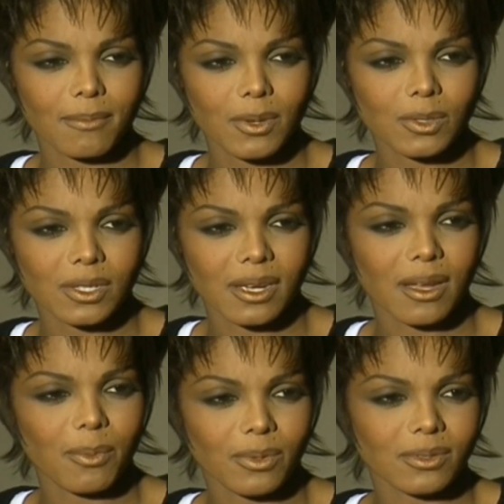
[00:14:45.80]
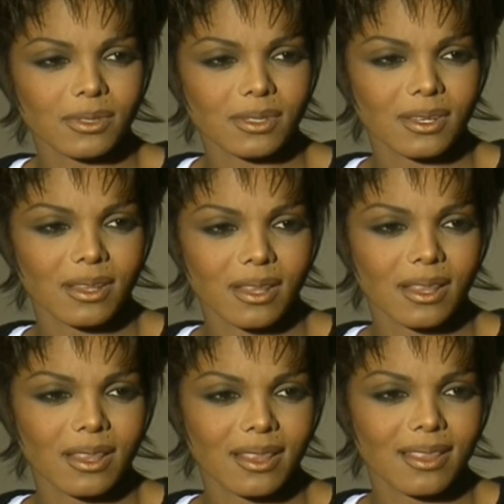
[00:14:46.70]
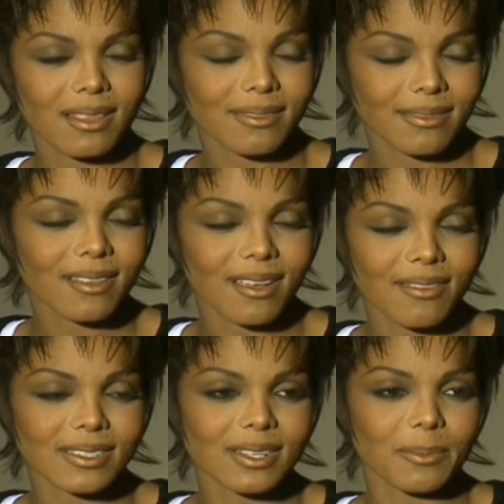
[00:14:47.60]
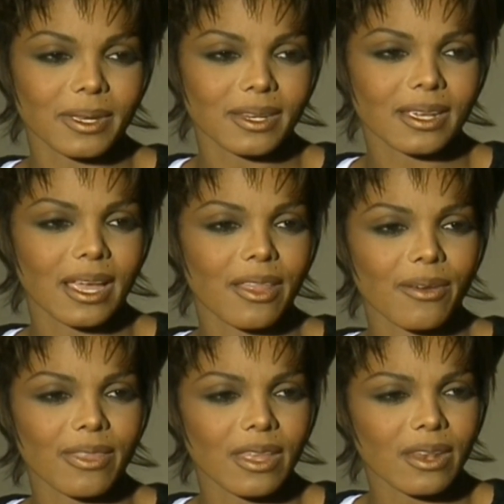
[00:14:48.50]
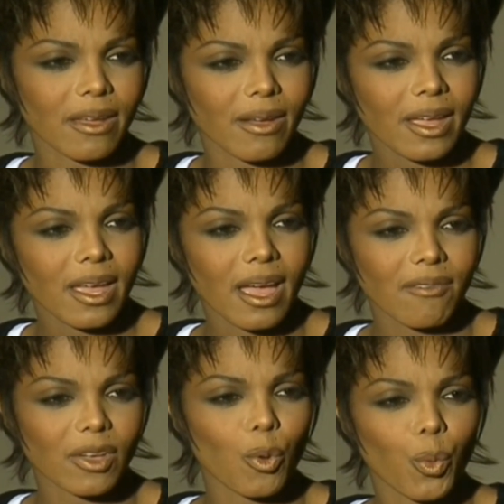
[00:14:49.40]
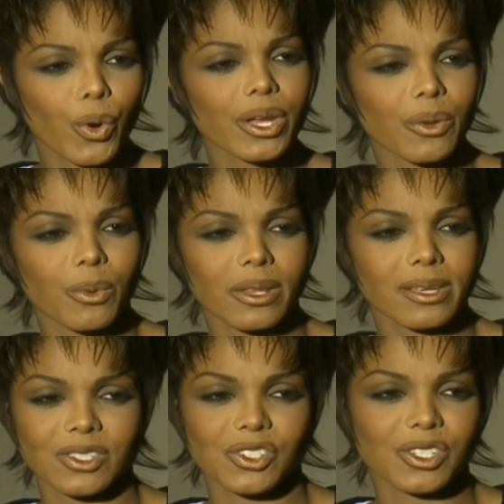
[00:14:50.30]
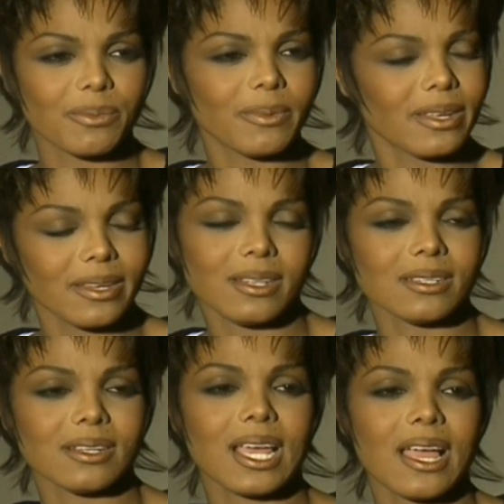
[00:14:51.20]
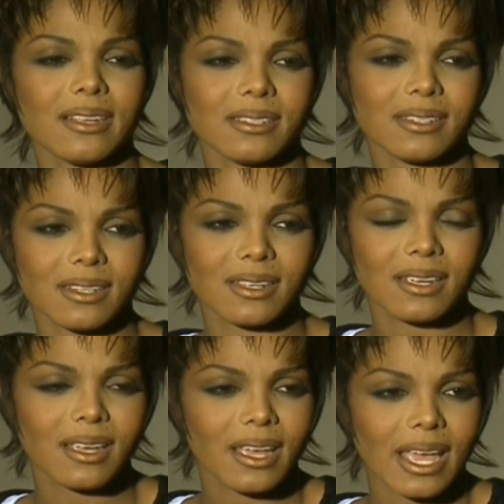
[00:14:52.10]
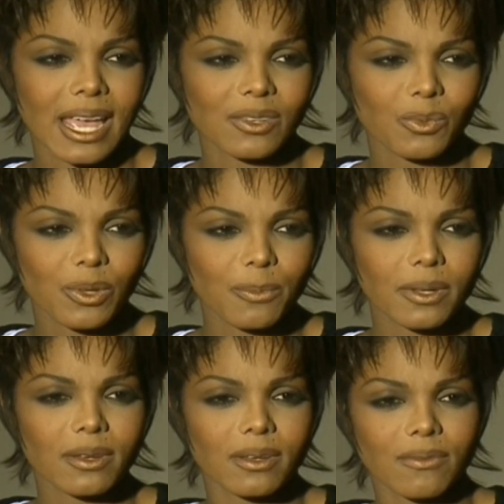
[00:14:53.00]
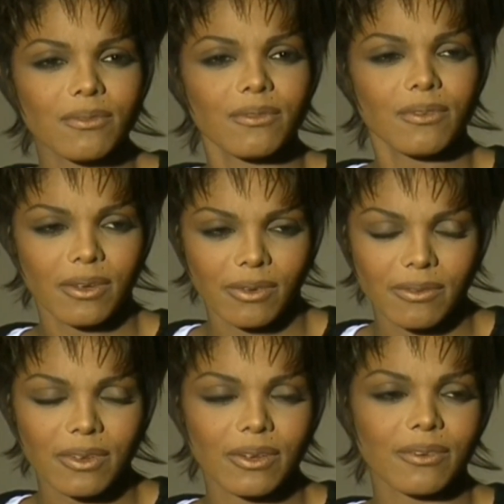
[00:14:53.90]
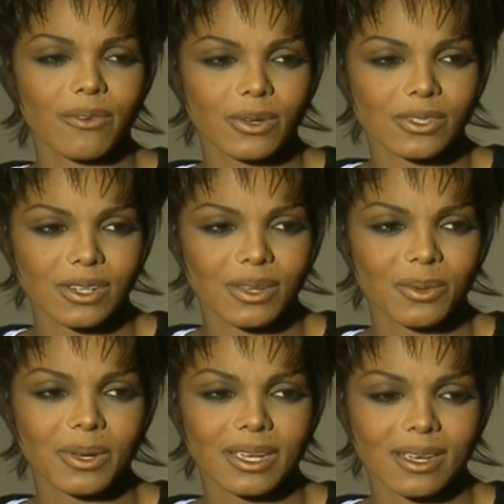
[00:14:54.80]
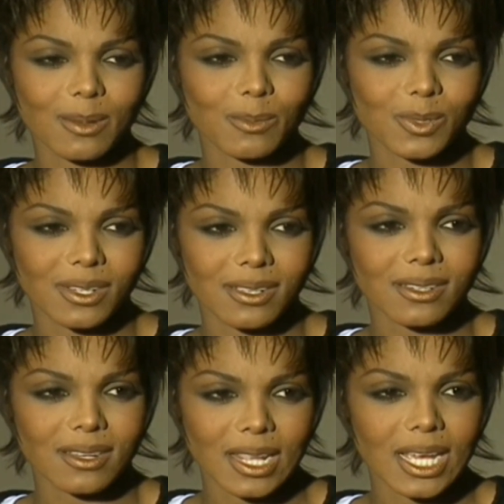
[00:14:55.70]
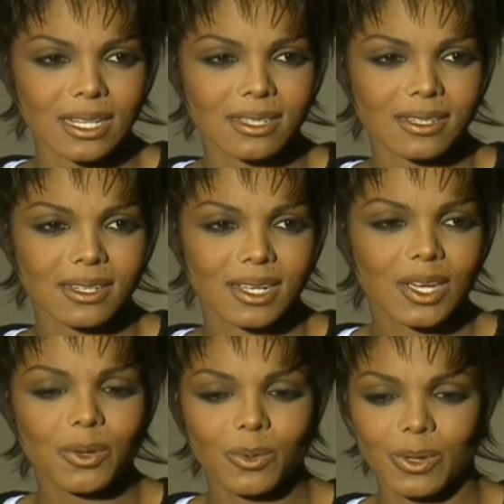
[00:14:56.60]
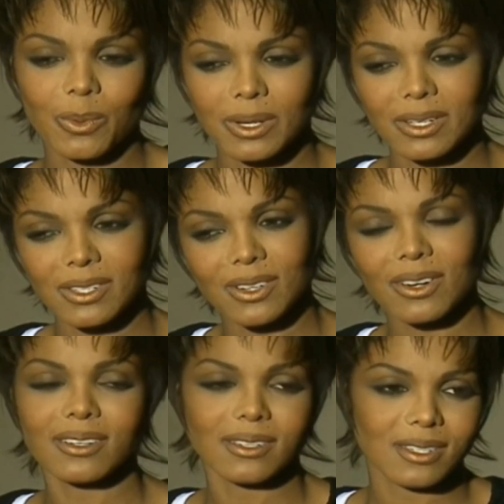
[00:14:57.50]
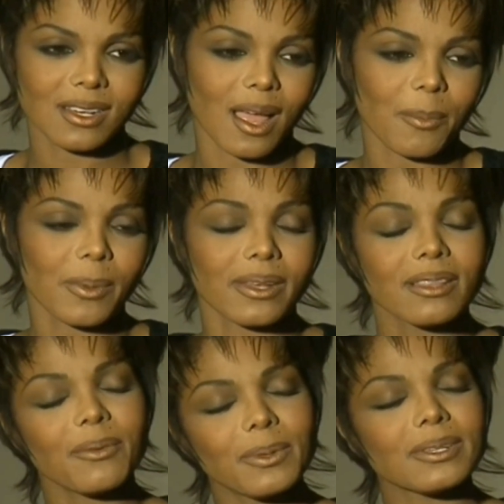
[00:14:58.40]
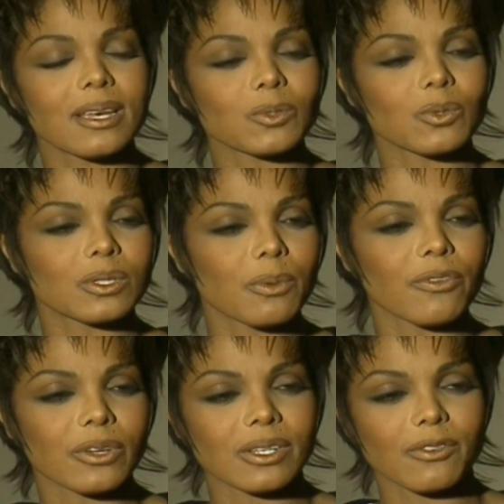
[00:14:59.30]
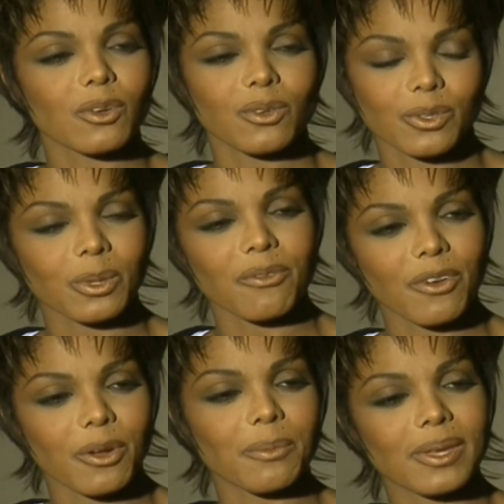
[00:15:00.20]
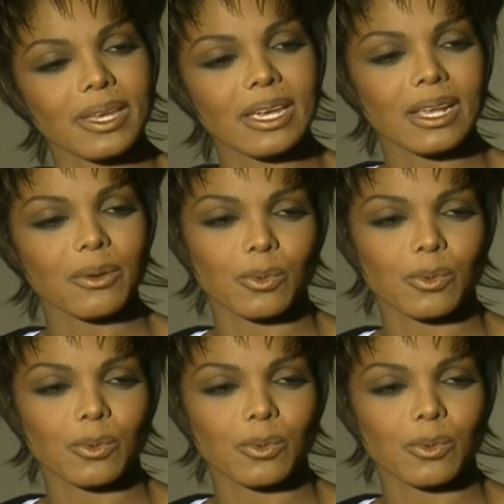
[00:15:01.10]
most couples. Obviously being together and then having a working relationship. It doesn't last. And we've been very, very fortunate when it comes to that. Knowing when to start and stop. And then there have been times when it's been very difficult, or in the very beginning